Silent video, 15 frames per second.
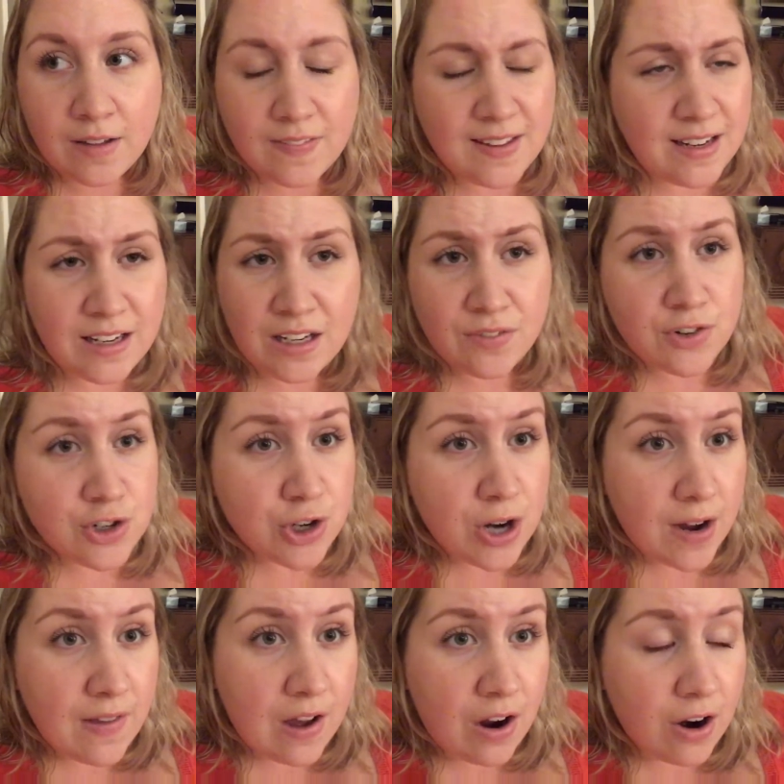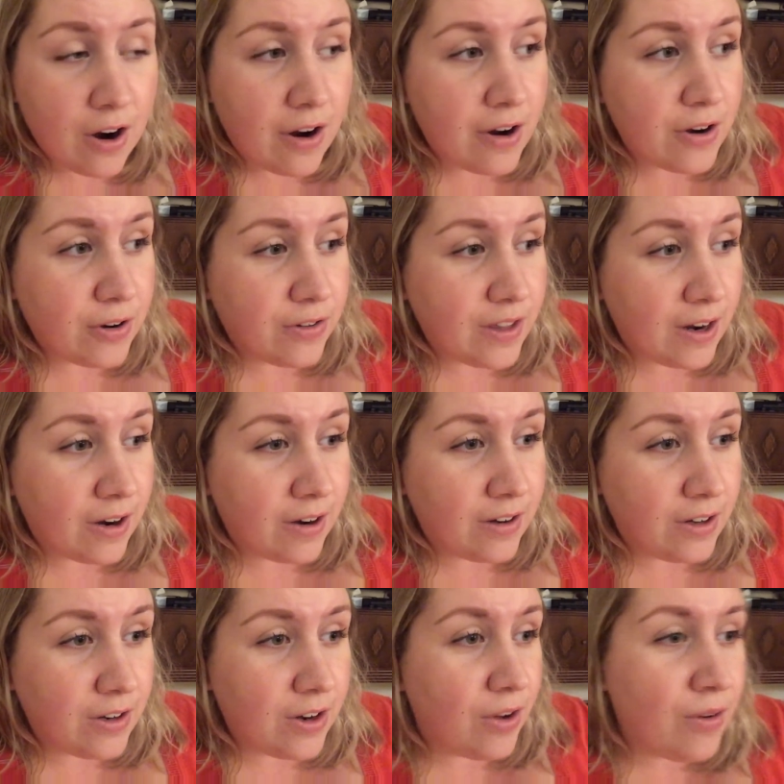they didn't even try that hard, or they're,
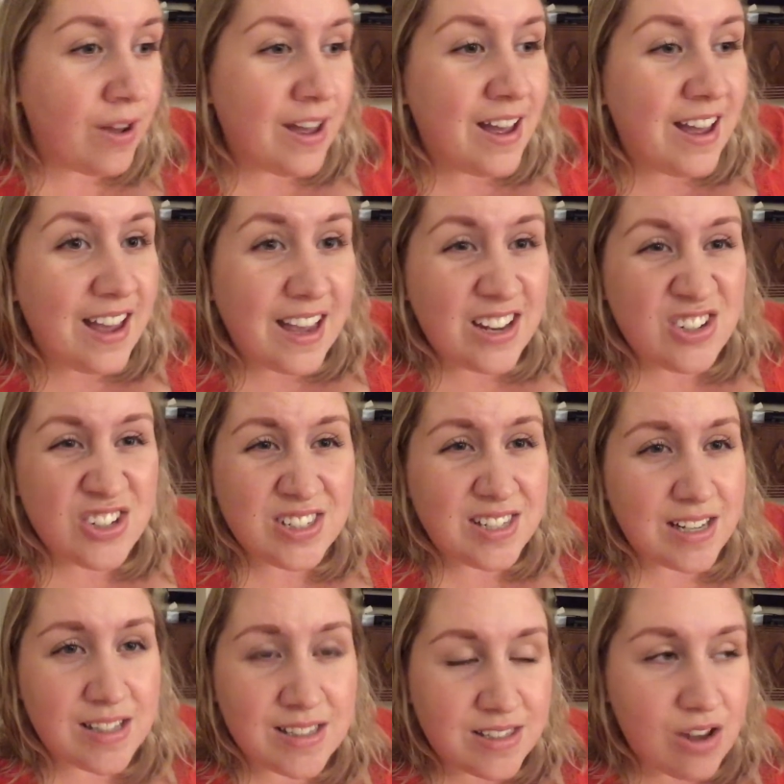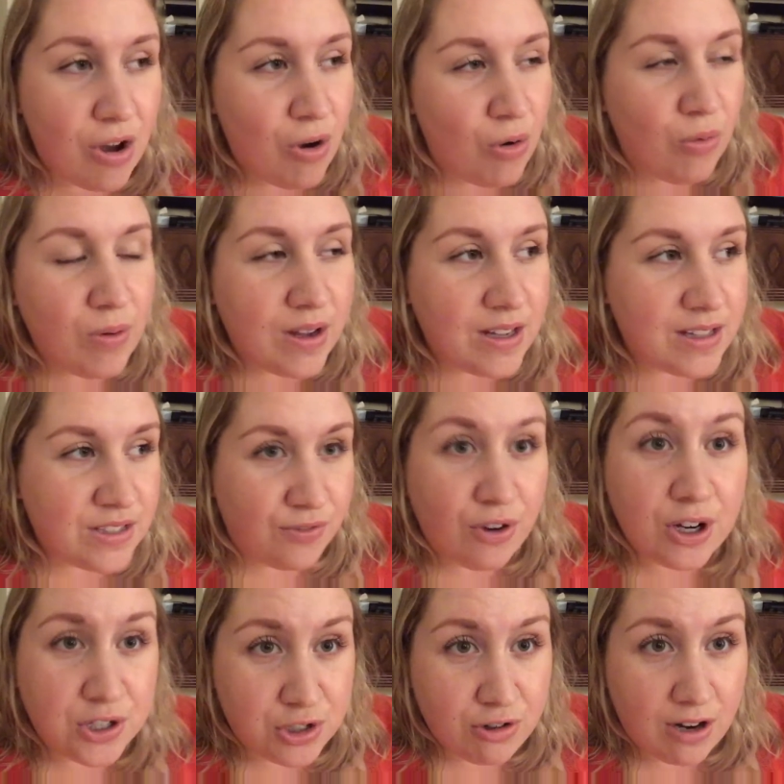it's
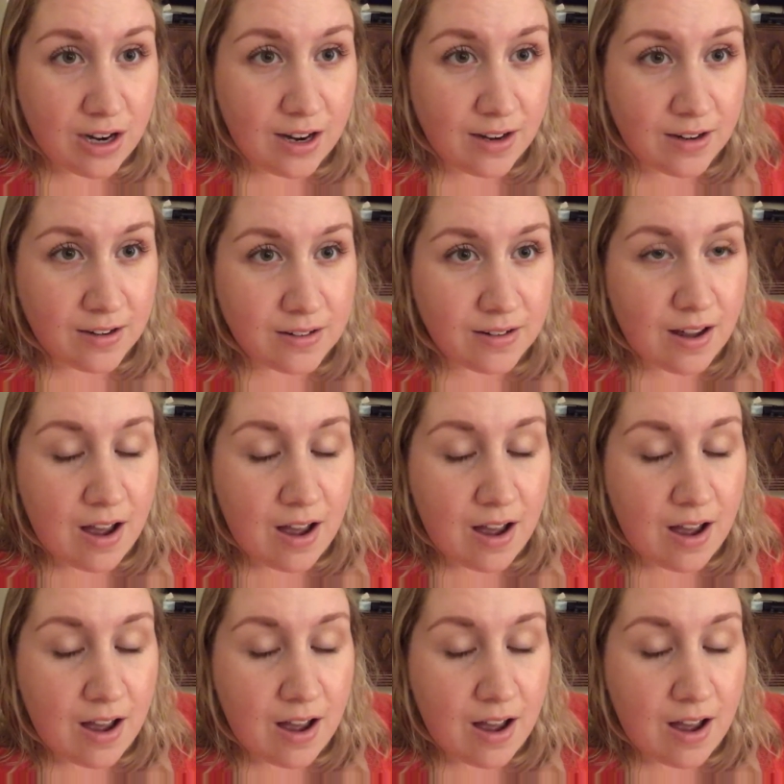frustrating.